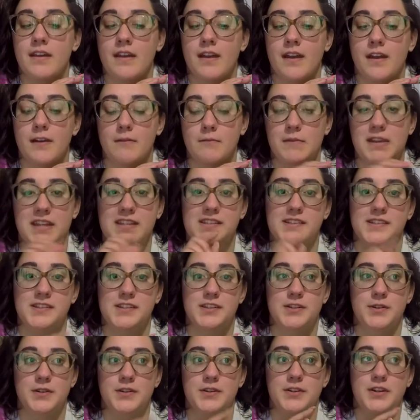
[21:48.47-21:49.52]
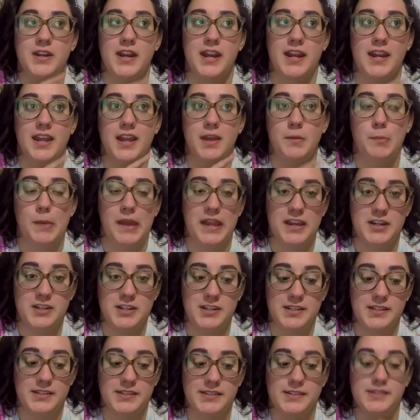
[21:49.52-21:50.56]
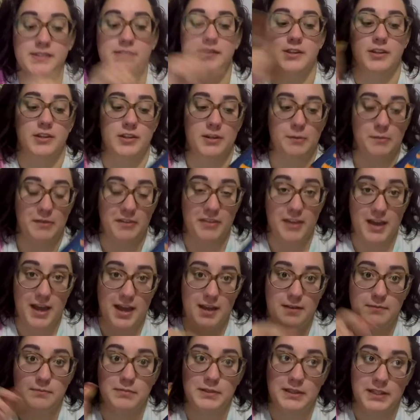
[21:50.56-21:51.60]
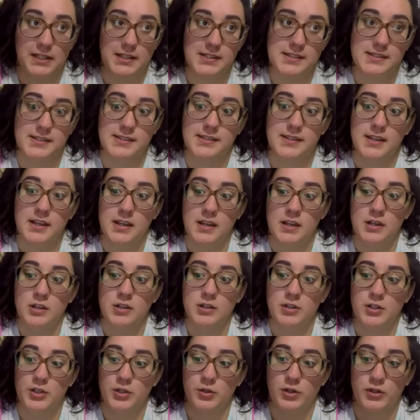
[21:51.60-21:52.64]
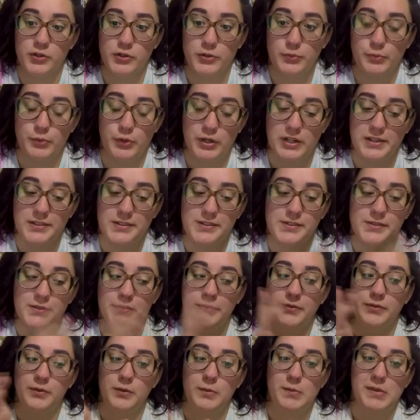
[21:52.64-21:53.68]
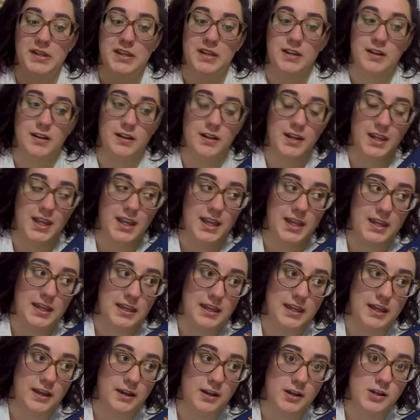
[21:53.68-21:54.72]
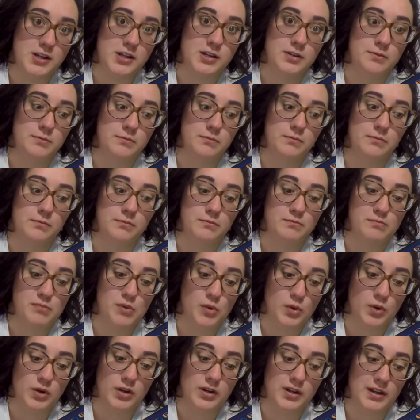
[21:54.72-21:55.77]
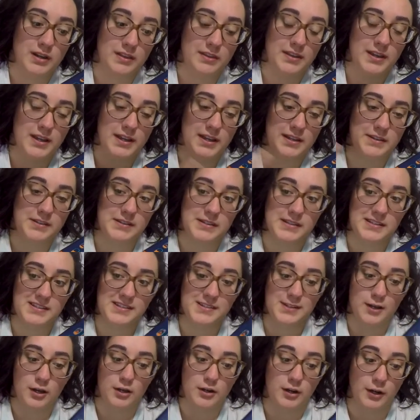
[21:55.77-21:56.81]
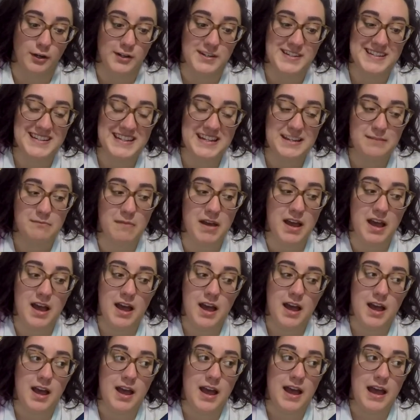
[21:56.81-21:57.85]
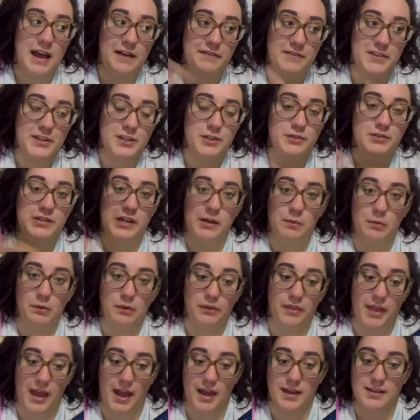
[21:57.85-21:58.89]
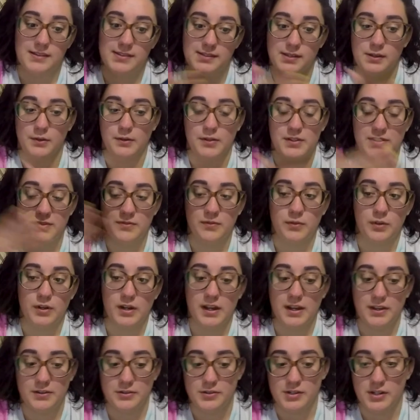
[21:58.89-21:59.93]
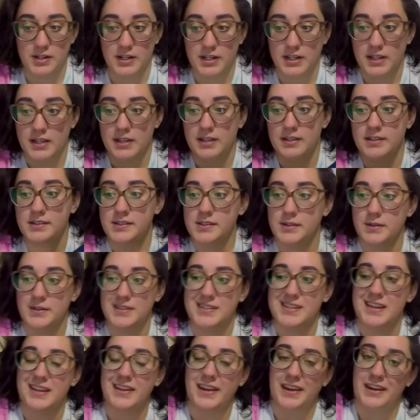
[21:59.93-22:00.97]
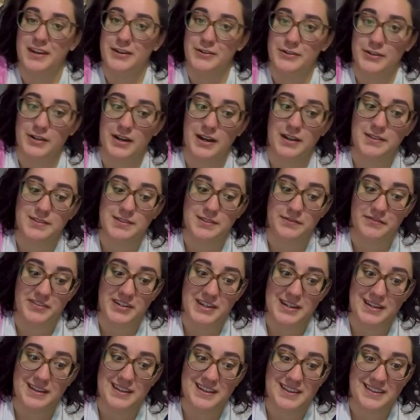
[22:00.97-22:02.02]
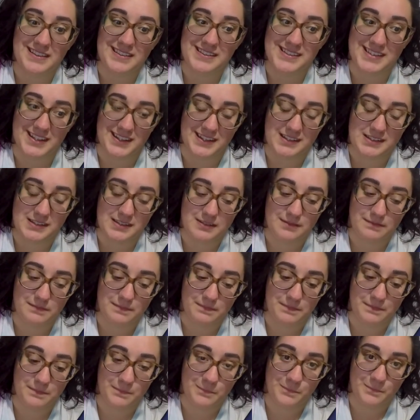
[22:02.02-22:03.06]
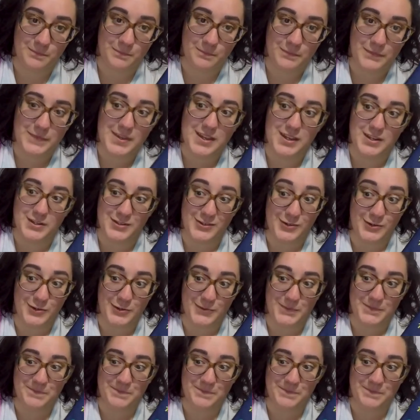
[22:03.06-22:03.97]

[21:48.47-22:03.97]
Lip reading: Because it's 288 pages, so you double that, plus 200 points for being on a character board that is on our team, and then you double that, so it's 400, so it's 976 in total.